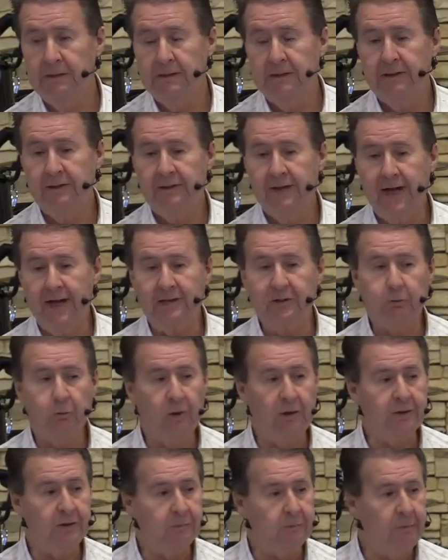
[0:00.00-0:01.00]
That's
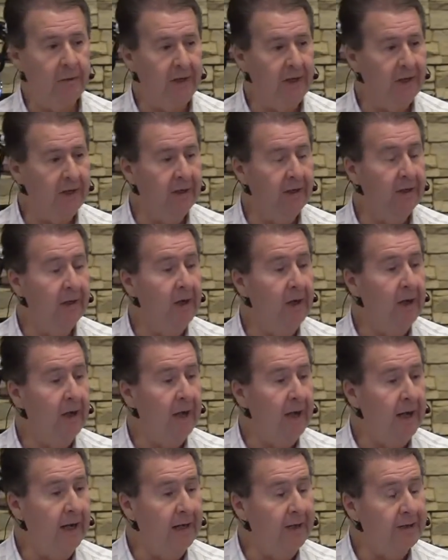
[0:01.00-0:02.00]
what being
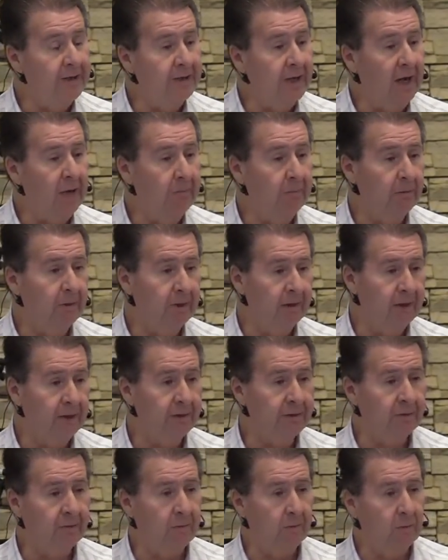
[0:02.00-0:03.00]
a disciple
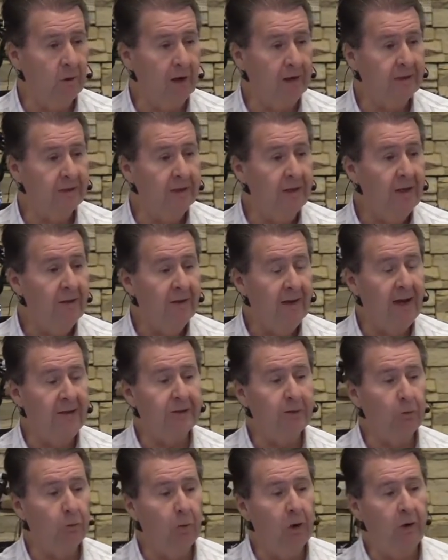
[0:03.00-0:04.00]
is of Christ. That's
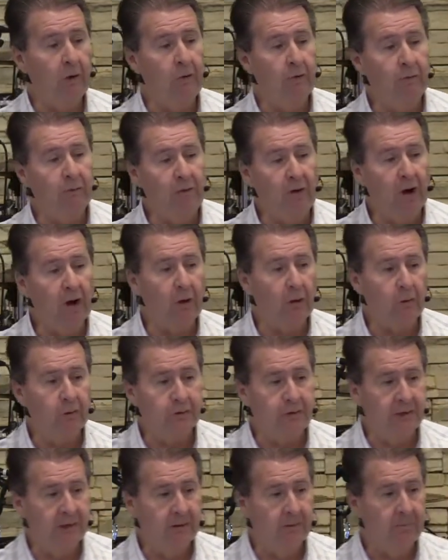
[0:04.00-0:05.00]
the one who follows
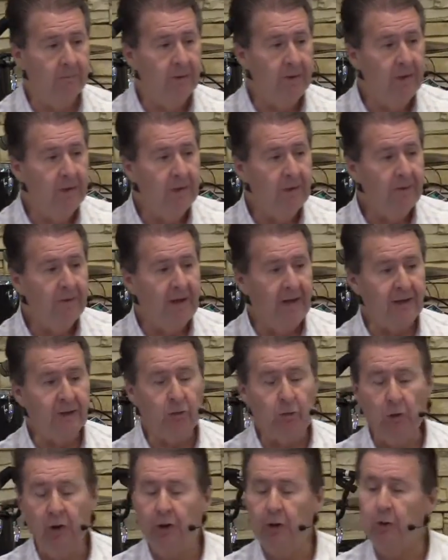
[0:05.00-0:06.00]
him. That's the
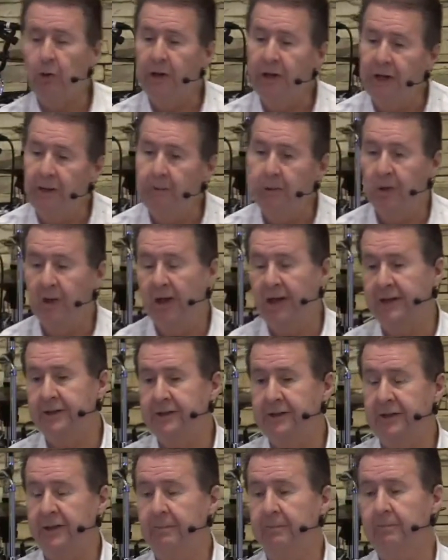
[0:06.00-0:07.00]
one who emulates
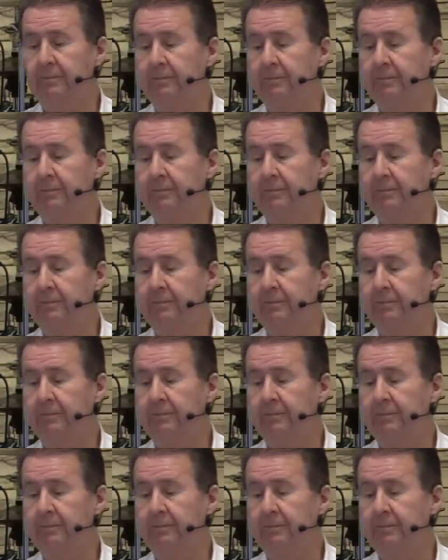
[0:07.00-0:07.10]
him.